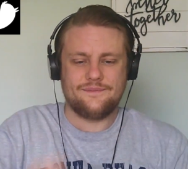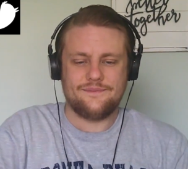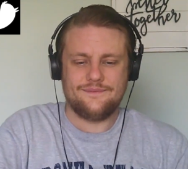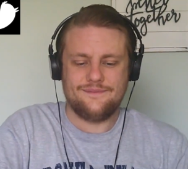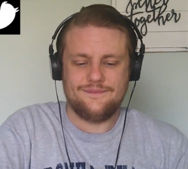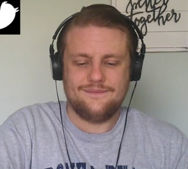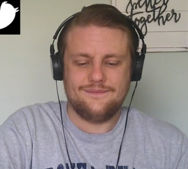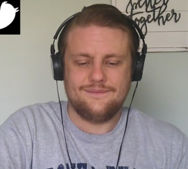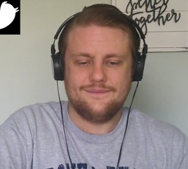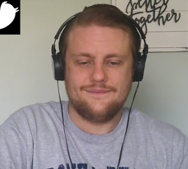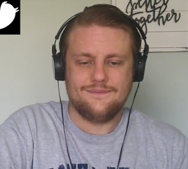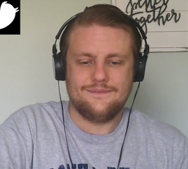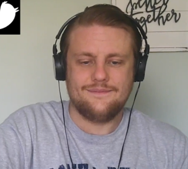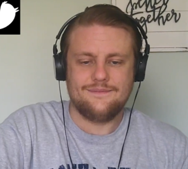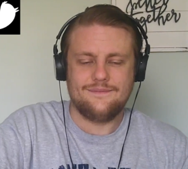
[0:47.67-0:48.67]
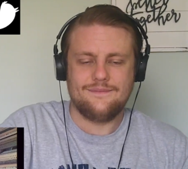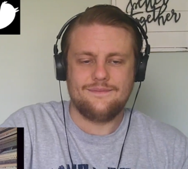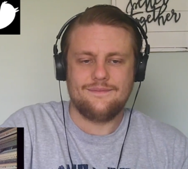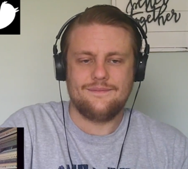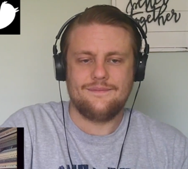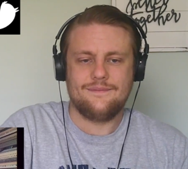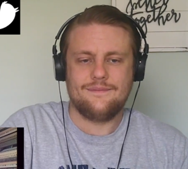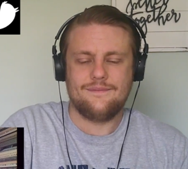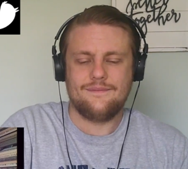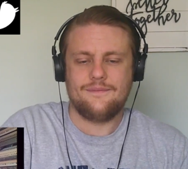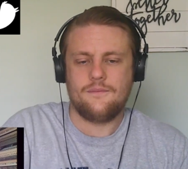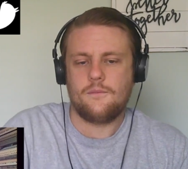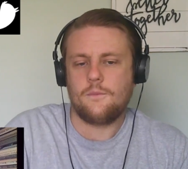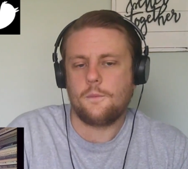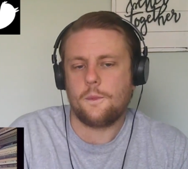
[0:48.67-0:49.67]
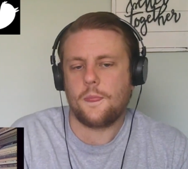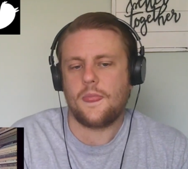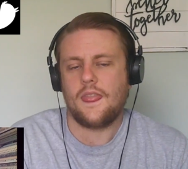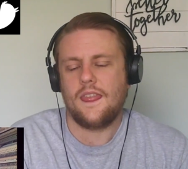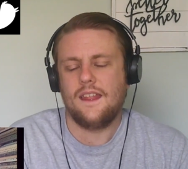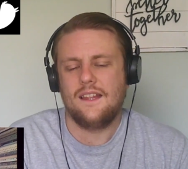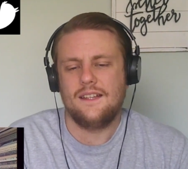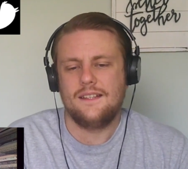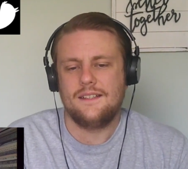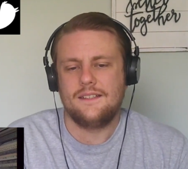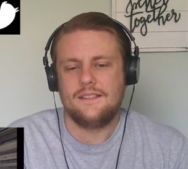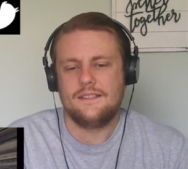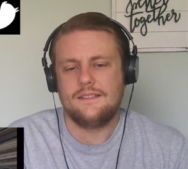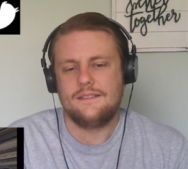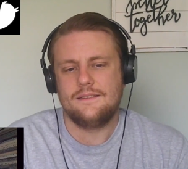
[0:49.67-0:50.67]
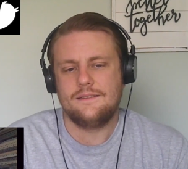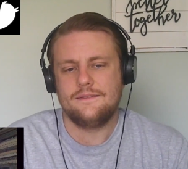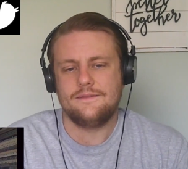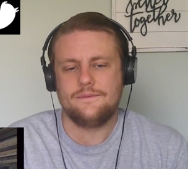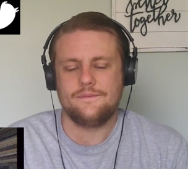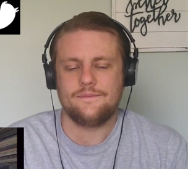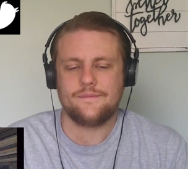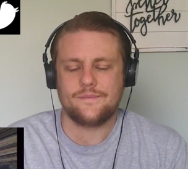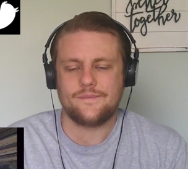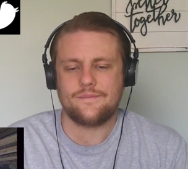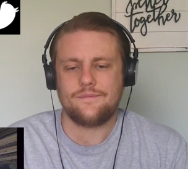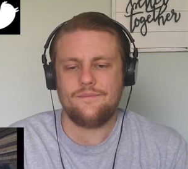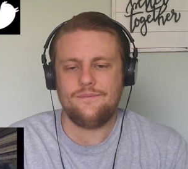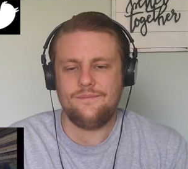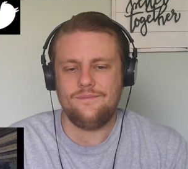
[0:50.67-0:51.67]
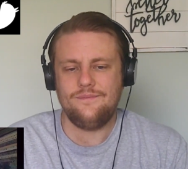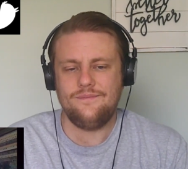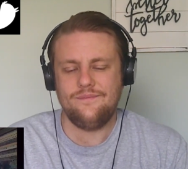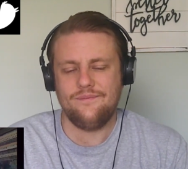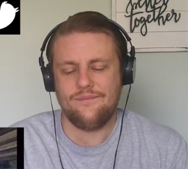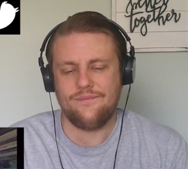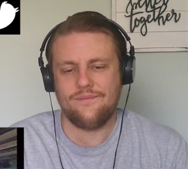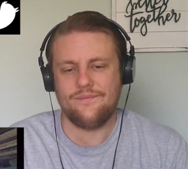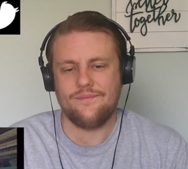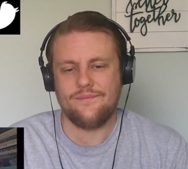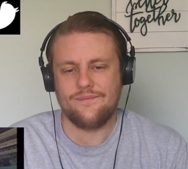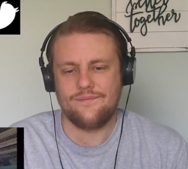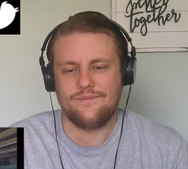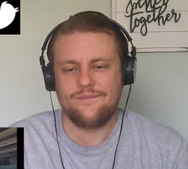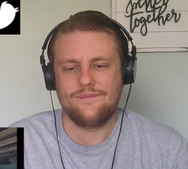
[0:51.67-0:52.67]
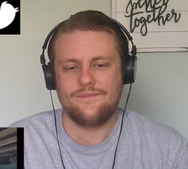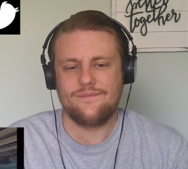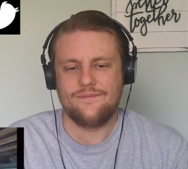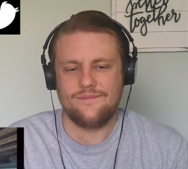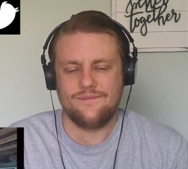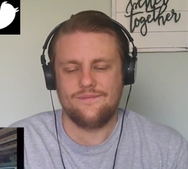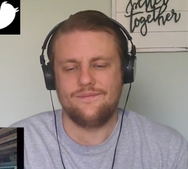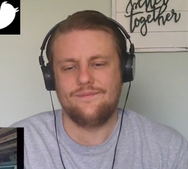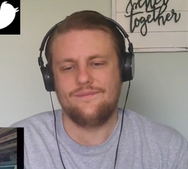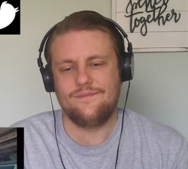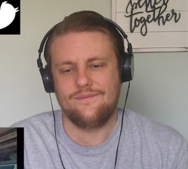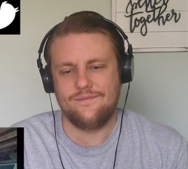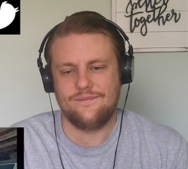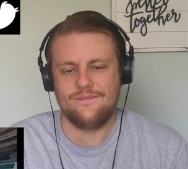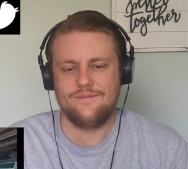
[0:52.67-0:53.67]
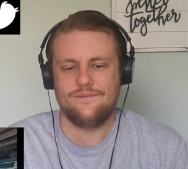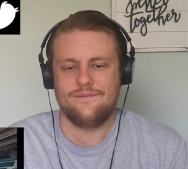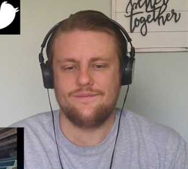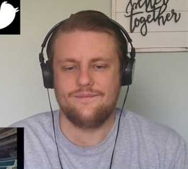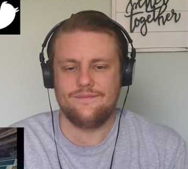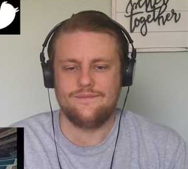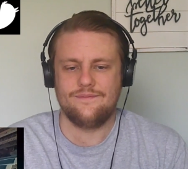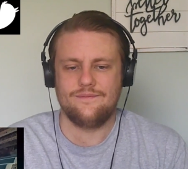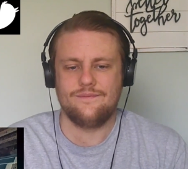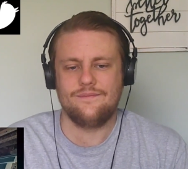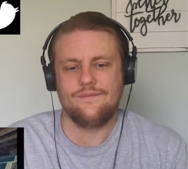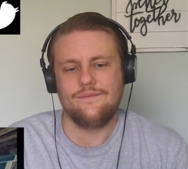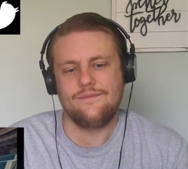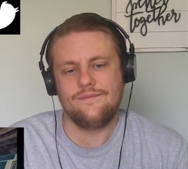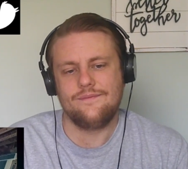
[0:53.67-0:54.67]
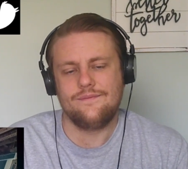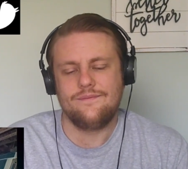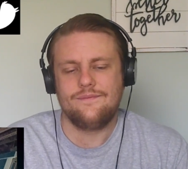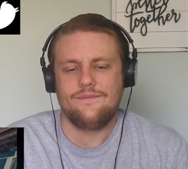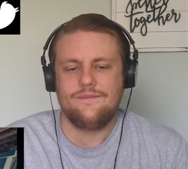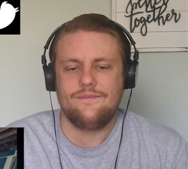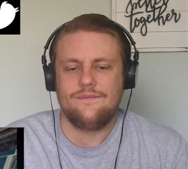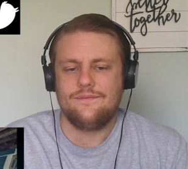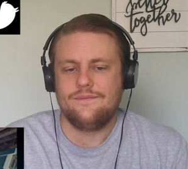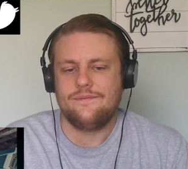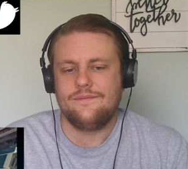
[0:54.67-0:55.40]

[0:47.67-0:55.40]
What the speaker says: [no speech]